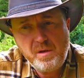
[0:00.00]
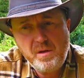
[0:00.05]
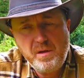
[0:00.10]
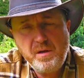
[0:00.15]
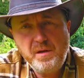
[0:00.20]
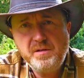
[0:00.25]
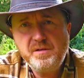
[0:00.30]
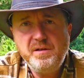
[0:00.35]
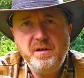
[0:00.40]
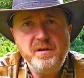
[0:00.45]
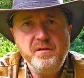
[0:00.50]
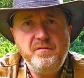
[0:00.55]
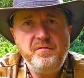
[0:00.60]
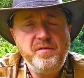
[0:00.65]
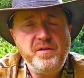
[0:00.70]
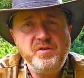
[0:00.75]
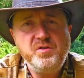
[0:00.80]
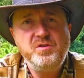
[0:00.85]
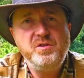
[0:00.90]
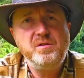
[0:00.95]
It's not
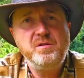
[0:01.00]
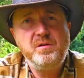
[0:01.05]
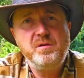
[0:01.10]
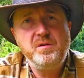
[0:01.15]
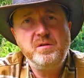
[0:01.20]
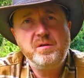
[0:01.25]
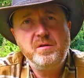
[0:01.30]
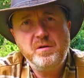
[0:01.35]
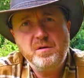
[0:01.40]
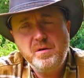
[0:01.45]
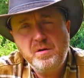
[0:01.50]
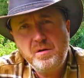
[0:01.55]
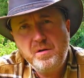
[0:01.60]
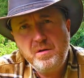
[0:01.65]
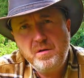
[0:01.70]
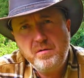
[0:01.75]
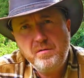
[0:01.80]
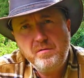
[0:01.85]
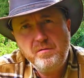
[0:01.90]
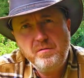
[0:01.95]
efficient,
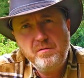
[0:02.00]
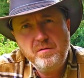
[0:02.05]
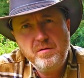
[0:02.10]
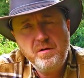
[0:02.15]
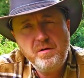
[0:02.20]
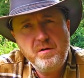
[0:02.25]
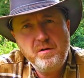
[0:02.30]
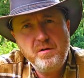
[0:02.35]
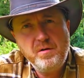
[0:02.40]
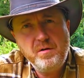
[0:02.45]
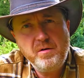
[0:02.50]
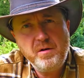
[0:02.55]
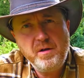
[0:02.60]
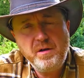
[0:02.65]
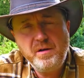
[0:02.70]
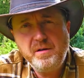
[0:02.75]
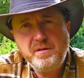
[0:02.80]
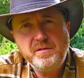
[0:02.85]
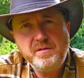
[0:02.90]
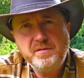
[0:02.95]

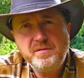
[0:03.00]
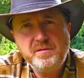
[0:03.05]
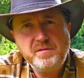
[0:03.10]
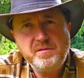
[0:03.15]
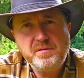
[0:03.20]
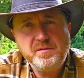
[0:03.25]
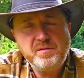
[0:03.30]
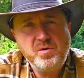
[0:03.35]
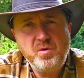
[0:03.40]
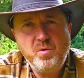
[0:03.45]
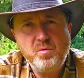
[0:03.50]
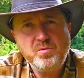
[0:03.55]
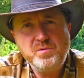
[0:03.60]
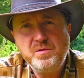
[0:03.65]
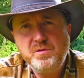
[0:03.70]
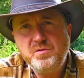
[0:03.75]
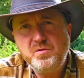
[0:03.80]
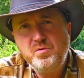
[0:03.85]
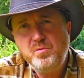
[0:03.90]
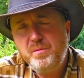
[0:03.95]
and it's
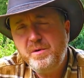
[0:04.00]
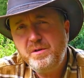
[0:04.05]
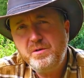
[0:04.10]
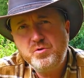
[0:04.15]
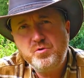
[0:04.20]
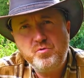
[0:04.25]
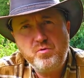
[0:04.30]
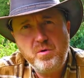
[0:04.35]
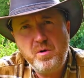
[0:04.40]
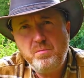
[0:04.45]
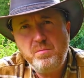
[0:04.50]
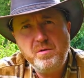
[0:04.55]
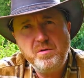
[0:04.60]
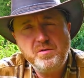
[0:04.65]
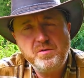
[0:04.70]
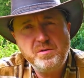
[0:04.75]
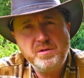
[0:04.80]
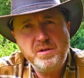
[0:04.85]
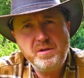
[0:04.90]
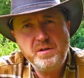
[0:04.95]
causing too many
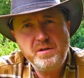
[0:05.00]
troubles